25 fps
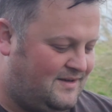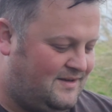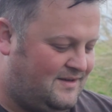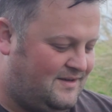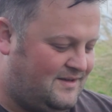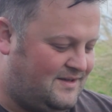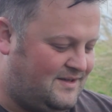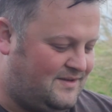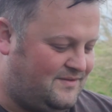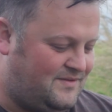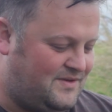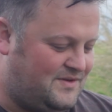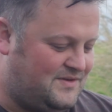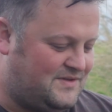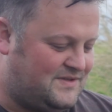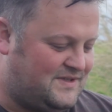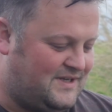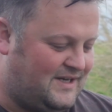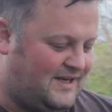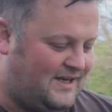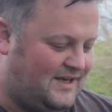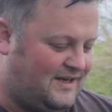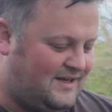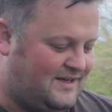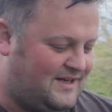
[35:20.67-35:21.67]
of you
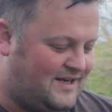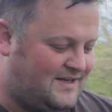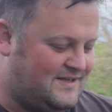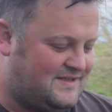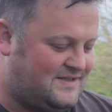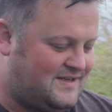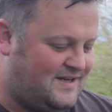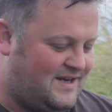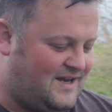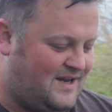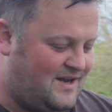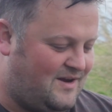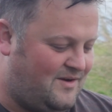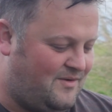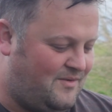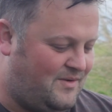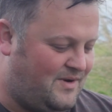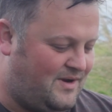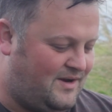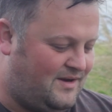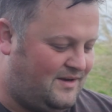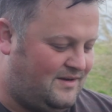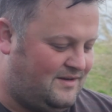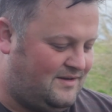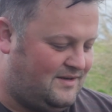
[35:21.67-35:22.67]
singing Dance the Night Away,
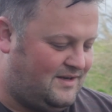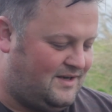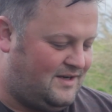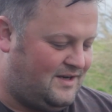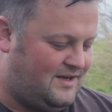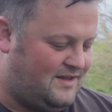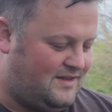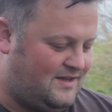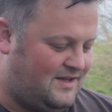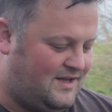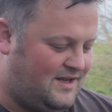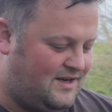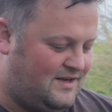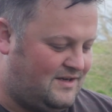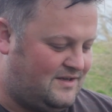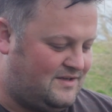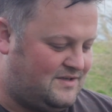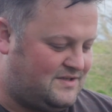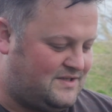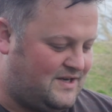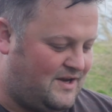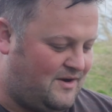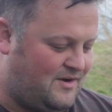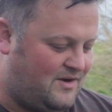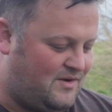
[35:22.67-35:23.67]
and at the end you
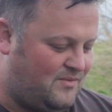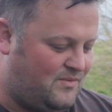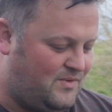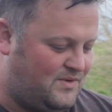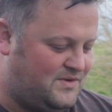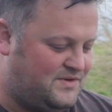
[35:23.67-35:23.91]
shouted 1,